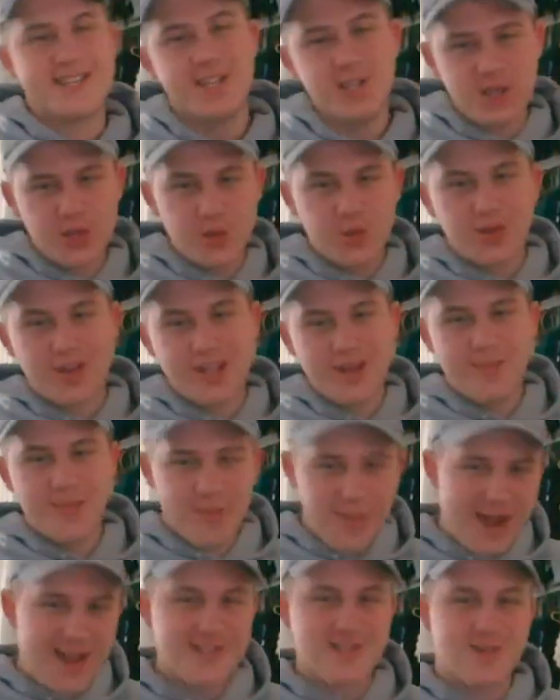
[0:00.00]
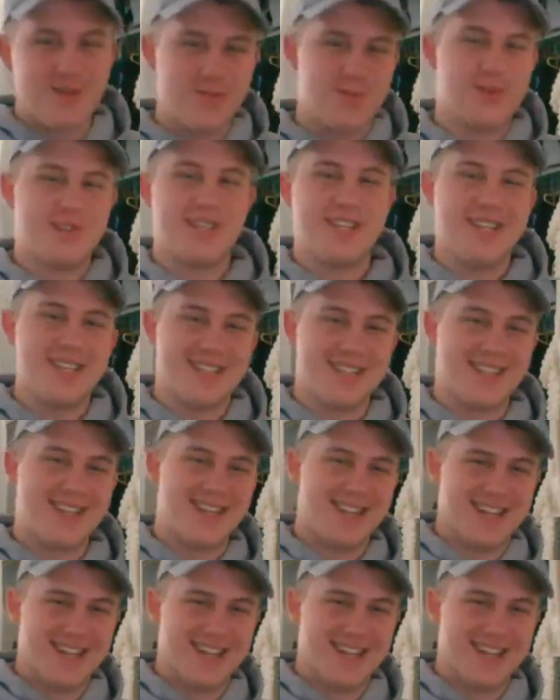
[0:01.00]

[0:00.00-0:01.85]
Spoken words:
Did you clip the master on Perseus?